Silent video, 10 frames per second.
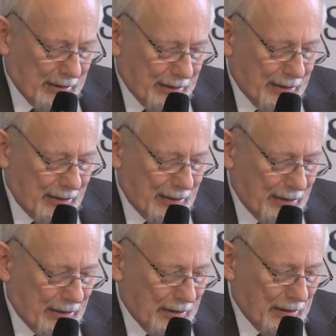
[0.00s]

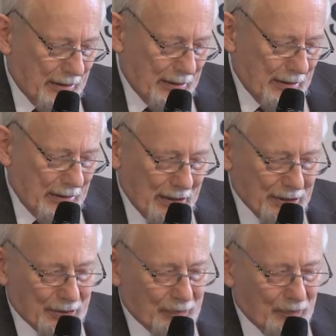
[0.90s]
He
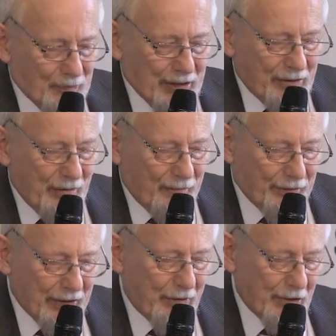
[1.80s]
has been a
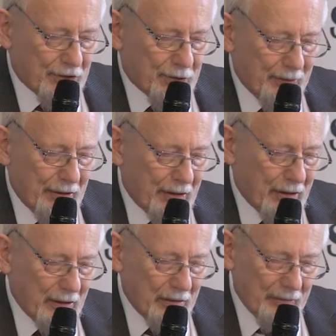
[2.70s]
vigorous
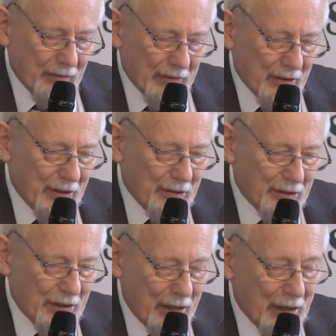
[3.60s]
speaker,
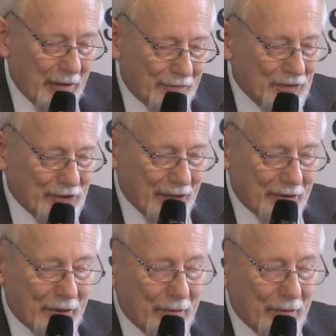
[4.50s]
and I have to say that